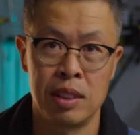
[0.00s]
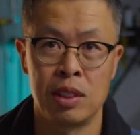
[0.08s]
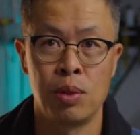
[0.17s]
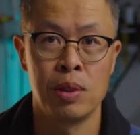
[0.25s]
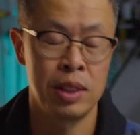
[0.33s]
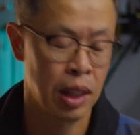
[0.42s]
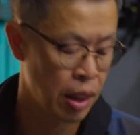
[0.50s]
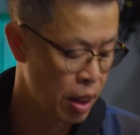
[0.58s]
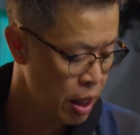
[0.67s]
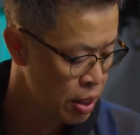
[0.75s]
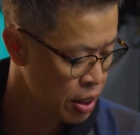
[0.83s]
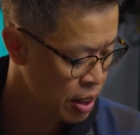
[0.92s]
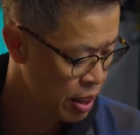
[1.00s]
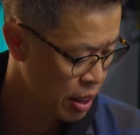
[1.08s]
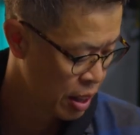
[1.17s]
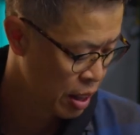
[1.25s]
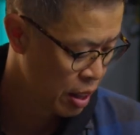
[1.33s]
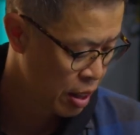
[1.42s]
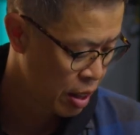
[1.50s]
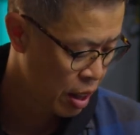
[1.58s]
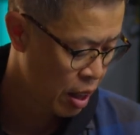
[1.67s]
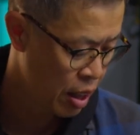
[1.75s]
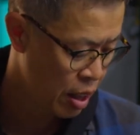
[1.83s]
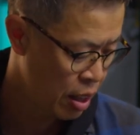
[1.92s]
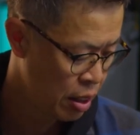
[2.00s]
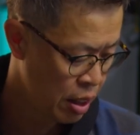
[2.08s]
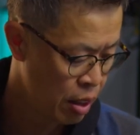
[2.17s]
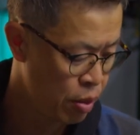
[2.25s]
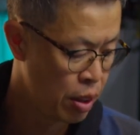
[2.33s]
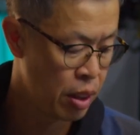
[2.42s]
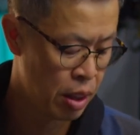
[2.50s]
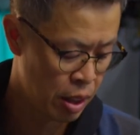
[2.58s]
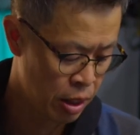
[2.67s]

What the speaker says: tools like this, and even